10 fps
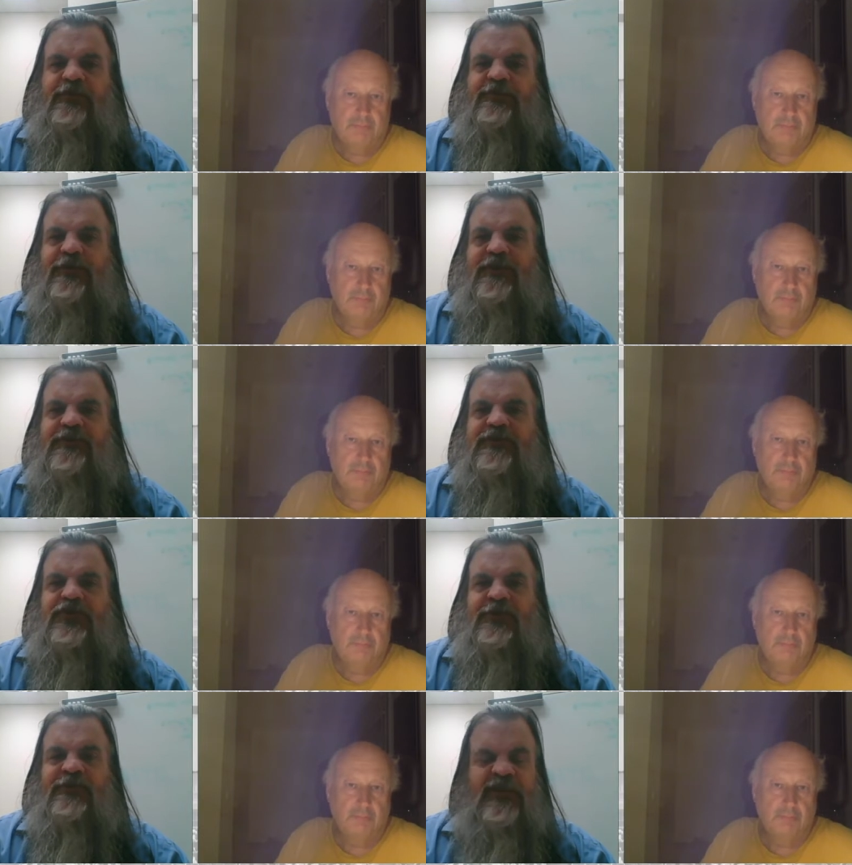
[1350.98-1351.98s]
Speaker 1: what was Marxist
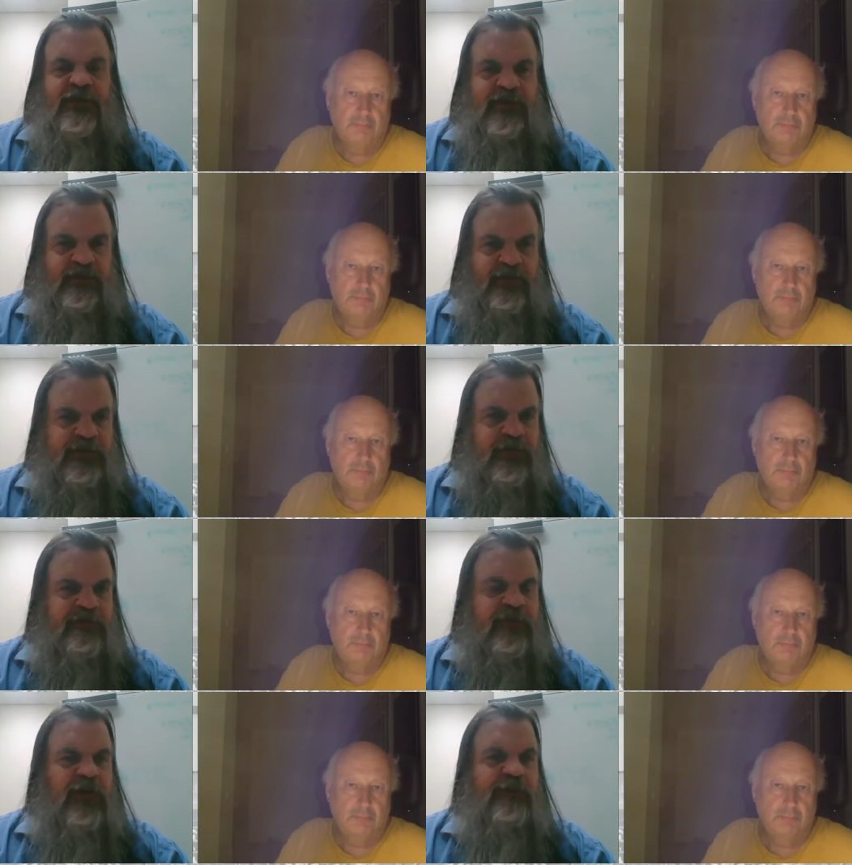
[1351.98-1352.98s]
term? The uh,
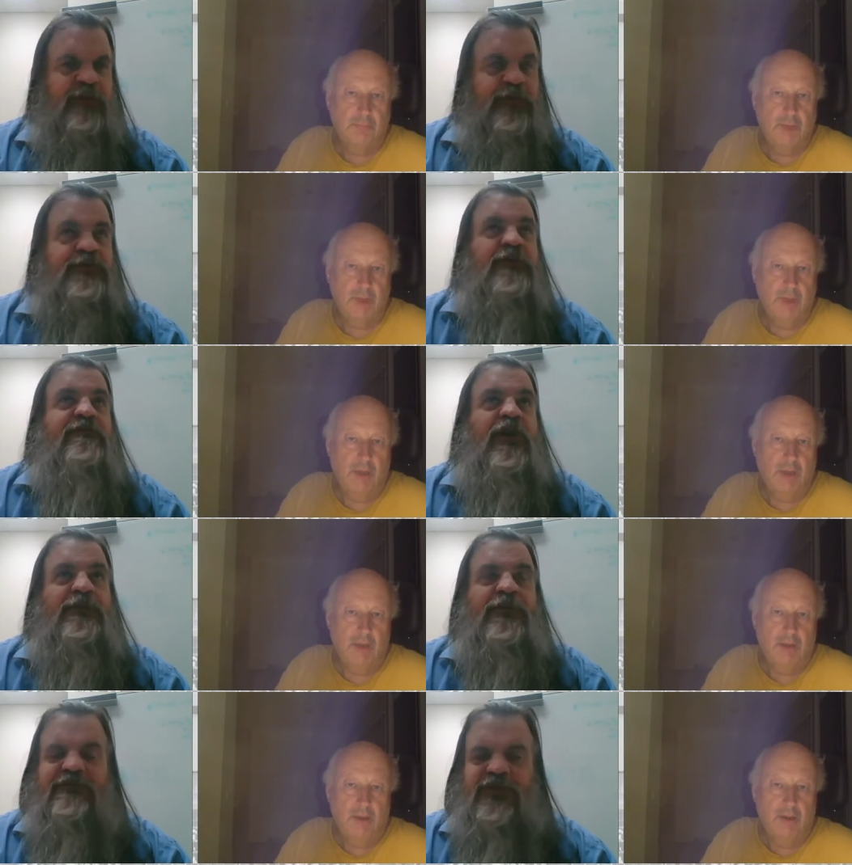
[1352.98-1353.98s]
reserved arm reserve
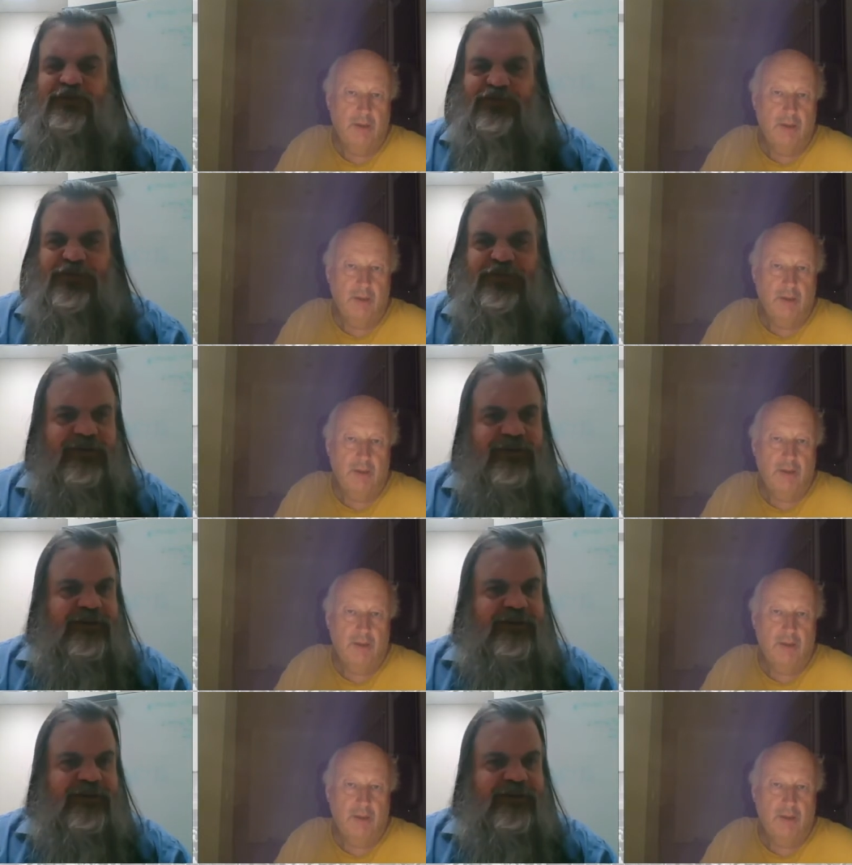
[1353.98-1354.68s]
army of the unemployed.